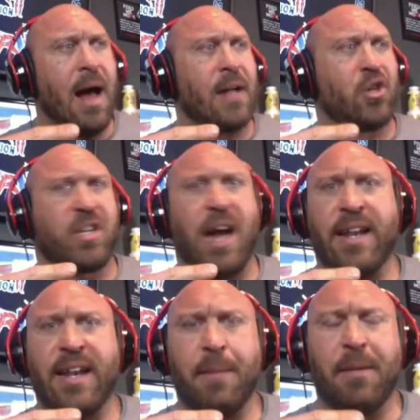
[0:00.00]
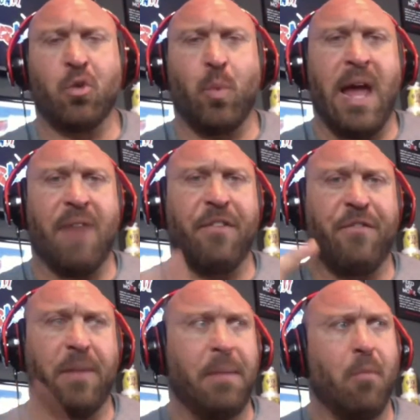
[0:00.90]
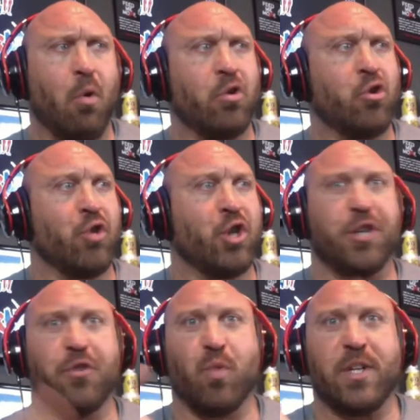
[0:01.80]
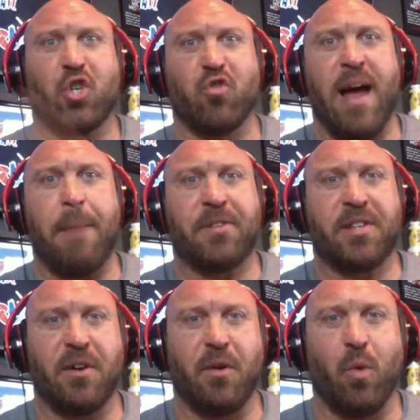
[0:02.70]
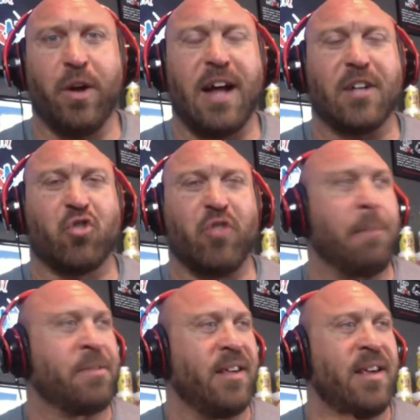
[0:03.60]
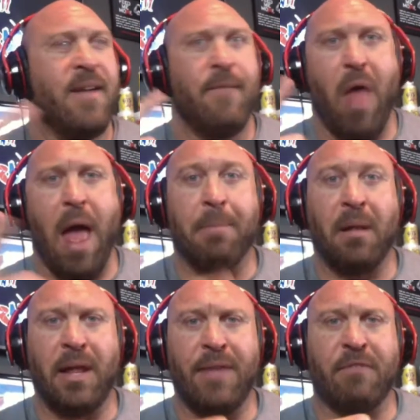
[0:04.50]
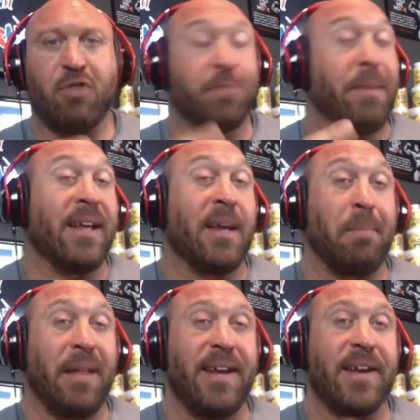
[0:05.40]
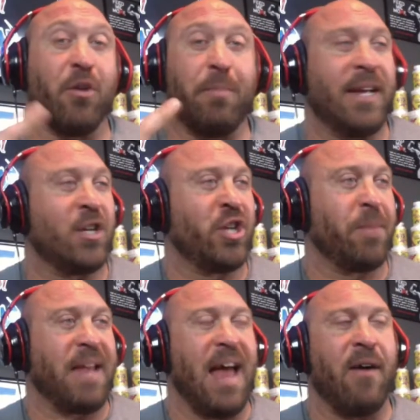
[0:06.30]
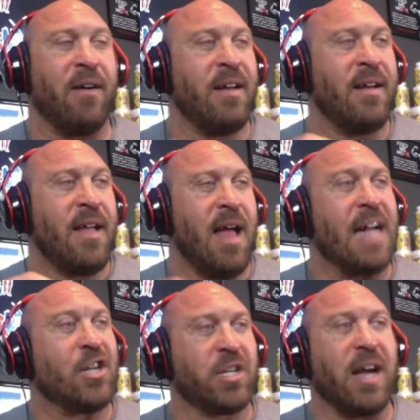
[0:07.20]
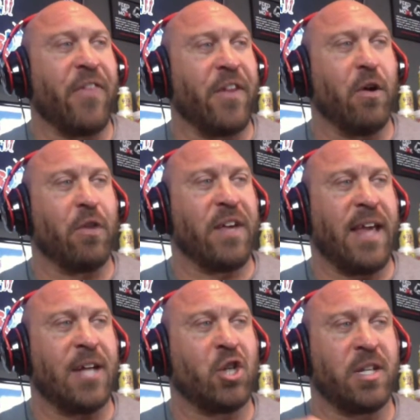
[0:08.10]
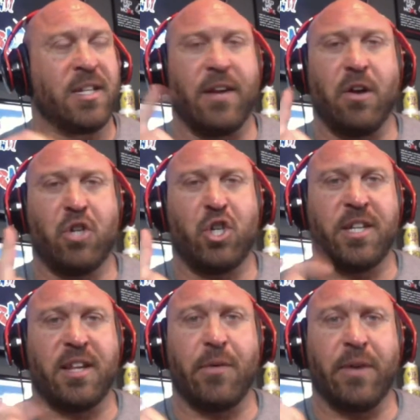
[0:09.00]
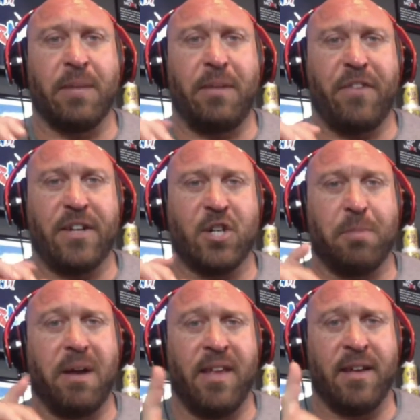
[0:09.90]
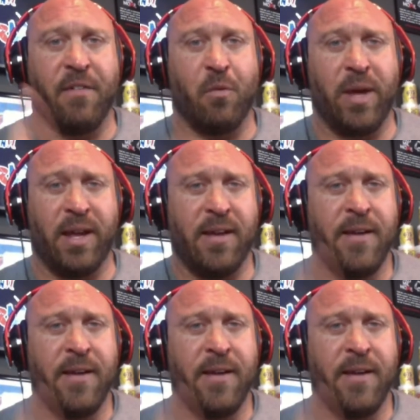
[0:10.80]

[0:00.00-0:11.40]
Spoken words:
Just got an image. We have the Feed Me More Nutrition wrist straps, workout straps, I believe have just been completed or being shipped out. I just got the notification because I know she said they were going to be finished by the end of the week.